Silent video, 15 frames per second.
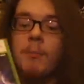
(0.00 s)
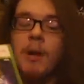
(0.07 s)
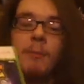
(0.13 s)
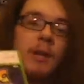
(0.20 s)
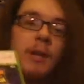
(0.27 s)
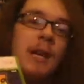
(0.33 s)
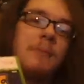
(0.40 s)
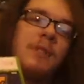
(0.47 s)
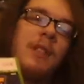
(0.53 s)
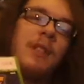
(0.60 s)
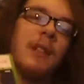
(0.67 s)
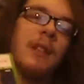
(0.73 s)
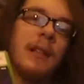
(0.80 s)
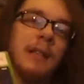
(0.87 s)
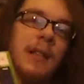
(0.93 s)
But when it comes to
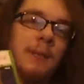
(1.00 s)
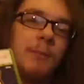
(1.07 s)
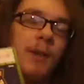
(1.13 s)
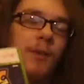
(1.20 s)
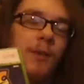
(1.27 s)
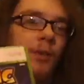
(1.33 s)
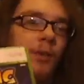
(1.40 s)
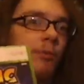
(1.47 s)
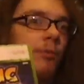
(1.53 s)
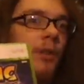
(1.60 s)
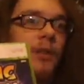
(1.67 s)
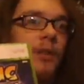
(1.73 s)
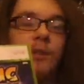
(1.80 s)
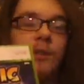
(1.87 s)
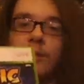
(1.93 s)
the nighttime levels, it
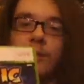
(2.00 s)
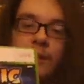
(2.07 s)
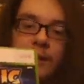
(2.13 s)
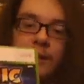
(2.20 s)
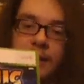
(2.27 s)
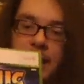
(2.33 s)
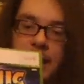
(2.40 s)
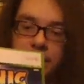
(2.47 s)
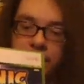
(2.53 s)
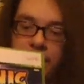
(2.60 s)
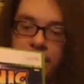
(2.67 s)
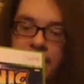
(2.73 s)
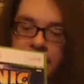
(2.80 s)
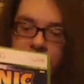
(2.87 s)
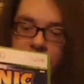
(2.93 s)
really slows down the game's
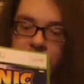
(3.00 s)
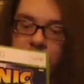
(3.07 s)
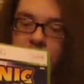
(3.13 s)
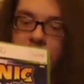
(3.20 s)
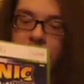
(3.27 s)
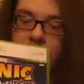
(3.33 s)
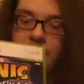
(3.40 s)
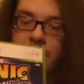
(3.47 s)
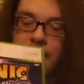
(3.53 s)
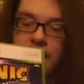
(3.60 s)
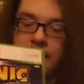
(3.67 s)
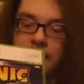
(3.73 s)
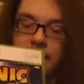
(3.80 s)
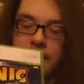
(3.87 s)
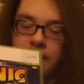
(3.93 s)
pace,
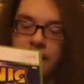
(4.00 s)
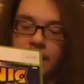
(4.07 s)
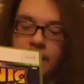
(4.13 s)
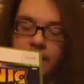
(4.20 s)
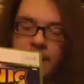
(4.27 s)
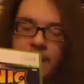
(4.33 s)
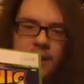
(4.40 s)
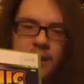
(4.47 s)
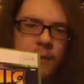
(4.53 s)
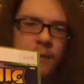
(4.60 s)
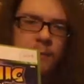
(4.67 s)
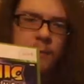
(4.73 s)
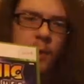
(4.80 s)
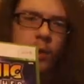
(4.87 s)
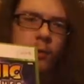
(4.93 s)
and it takes away
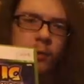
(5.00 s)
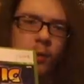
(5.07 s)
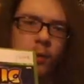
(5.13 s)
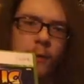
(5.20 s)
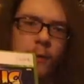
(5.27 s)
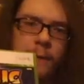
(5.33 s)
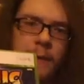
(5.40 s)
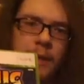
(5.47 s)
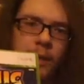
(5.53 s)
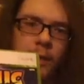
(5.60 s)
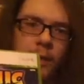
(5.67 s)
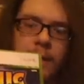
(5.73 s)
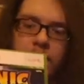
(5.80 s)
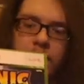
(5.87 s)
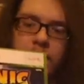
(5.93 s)
from the overall feel
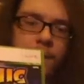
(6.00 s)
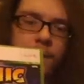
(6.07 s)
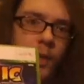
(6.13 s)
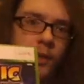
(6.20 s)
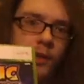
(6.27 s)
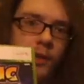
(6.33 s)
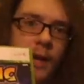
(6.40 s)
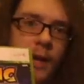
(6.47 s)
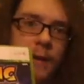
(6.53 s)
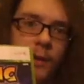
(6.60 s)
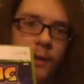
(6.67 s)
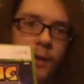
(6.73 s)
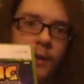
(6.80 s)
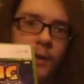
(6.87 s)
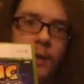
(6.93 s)
of how much fun you're
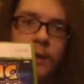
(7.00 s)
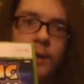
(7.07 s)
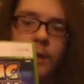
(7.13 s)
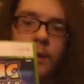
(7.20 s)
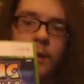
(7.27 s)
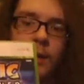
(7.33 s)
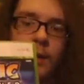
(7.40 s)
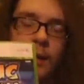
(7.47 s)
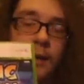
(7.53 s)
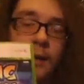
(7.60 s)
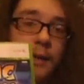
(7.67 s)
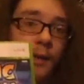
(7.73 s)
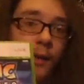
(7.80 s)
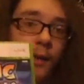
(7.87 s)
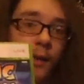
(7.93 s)
having
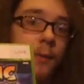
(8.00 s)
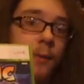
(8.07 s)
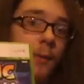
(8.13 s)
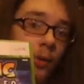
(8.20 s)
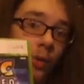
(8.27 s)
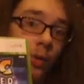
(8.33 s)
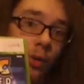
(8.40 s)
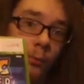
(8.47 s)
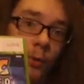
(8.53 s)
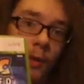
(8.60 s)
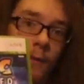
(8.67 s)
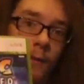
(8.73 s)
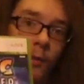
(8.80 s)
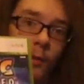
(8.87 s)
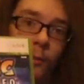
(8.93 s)
in the normal
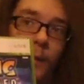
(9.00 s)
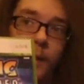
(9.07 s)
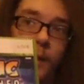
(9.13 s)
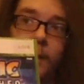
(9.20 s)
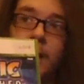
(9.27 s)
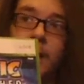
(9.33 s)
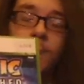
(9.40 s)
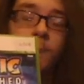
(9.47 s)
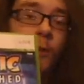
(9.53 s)
levels, where it